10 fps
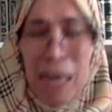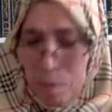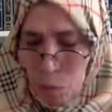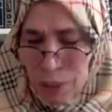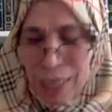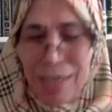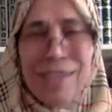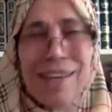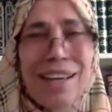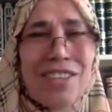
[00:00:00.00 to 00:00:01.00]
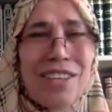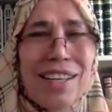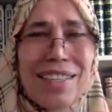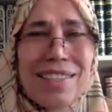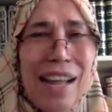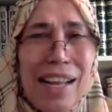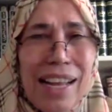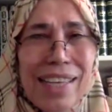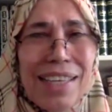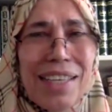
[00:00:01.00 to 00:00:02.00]
Abu Musa al-Ash'ari is not
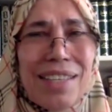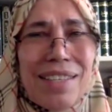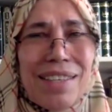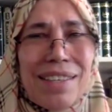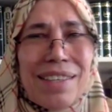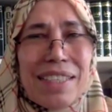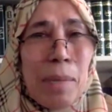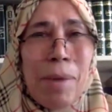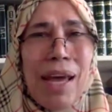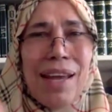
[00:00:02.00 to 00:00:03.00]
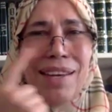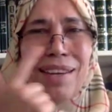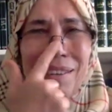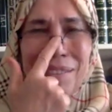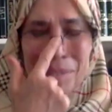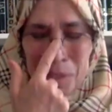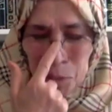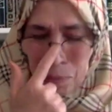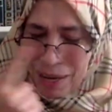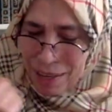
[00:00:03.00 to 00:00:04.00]
a kid he's a man
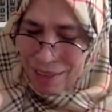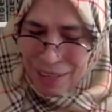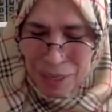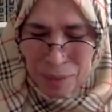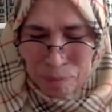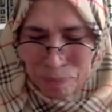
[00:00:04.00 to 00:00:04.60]
subhanallah